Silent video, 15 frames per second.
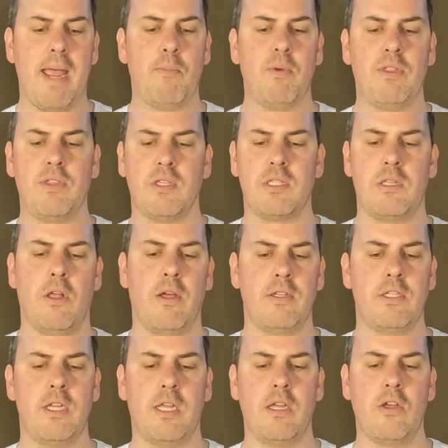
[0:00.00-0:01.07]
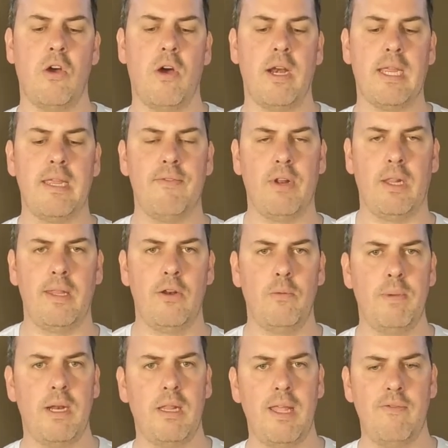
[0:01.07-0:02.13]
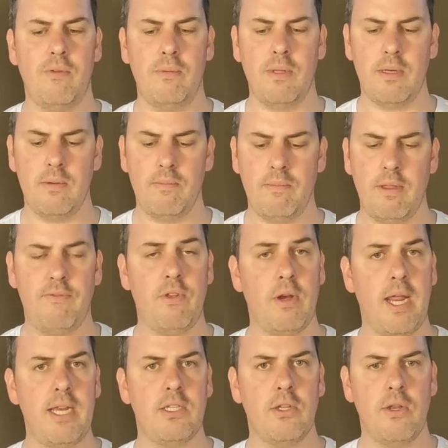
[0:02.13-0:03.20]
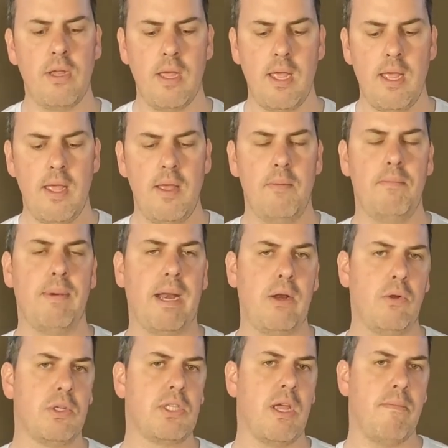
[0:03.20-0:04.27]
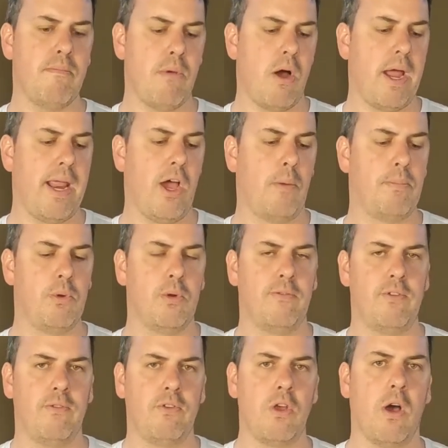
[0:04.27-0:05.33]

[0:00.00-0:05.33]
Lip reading: And with the slots, you can kind of give it a little bit of level if you need to, but it also might help you if you've